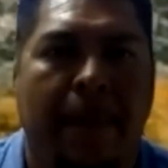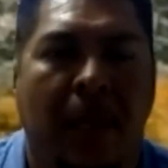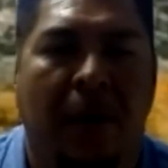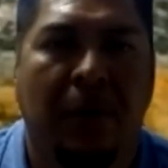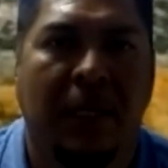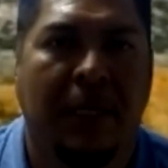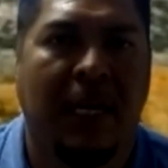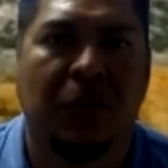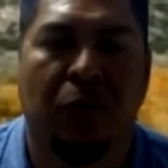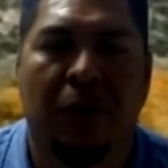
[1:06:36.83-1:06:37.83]
And we did
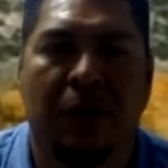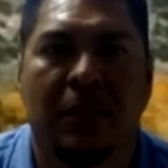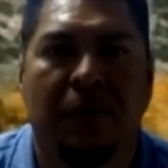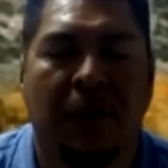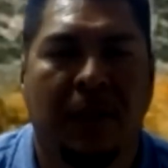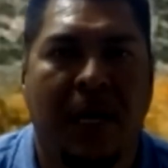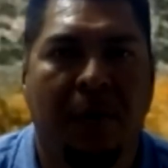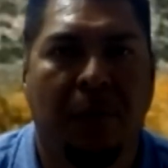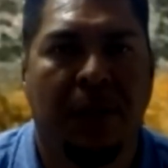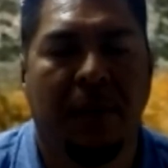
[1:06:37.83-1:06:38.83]
casework and stuff like that
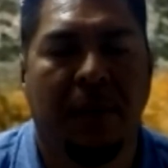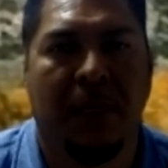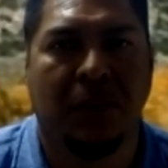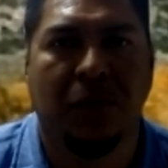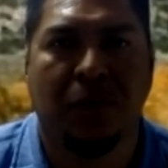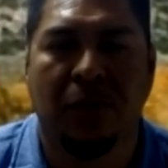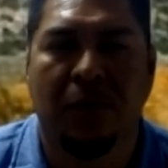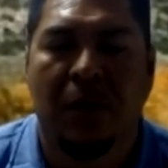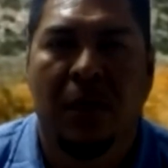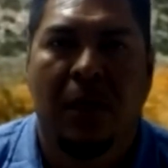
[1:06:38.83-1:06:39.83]
with them. And so
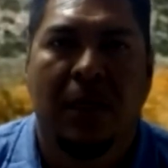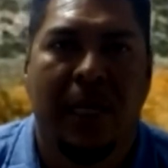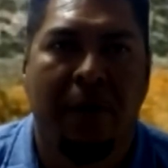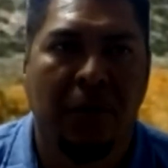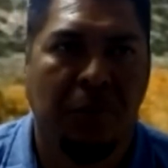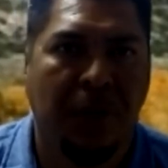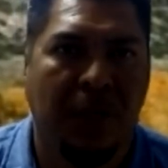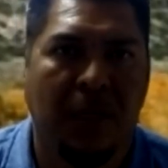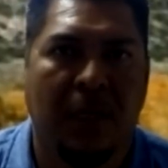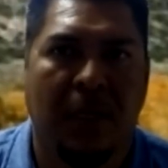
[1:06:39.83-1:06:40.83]
that was
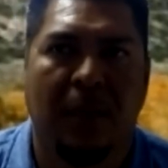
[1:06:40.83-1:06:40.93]
pretty